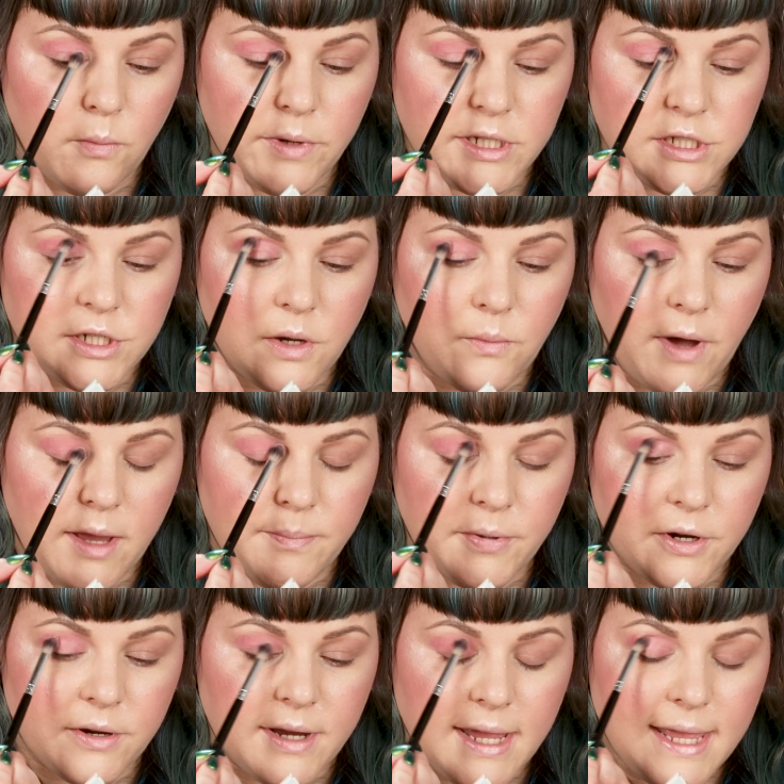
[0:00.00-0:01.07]
windshield
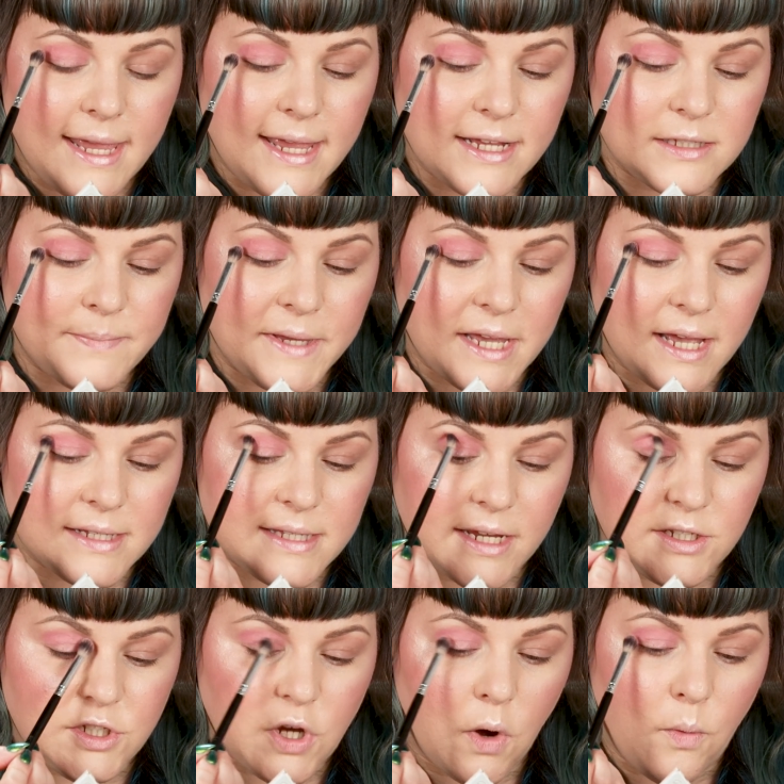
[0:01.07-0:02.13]
wiper is because I
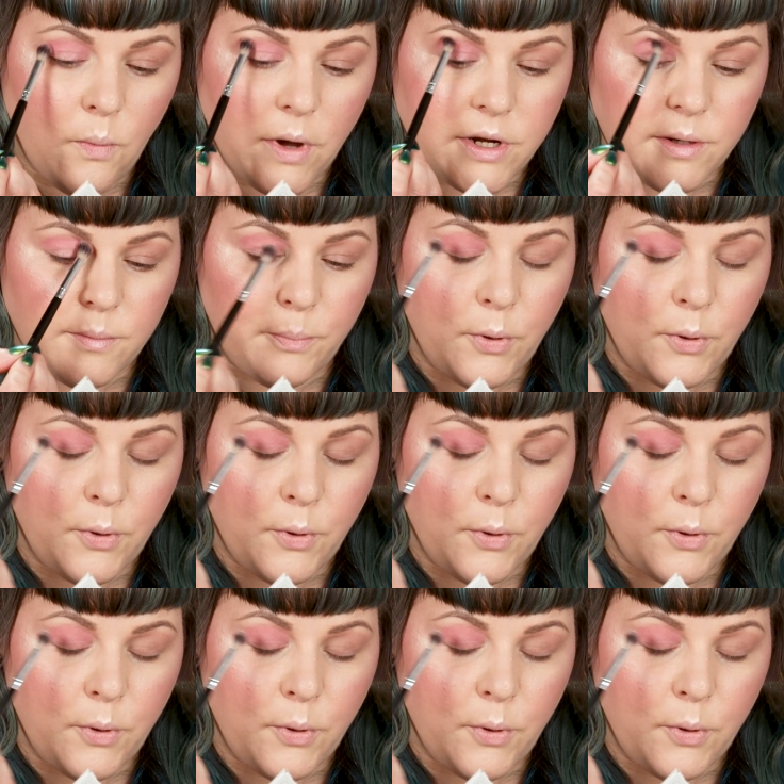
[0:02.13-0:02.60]
don't wanna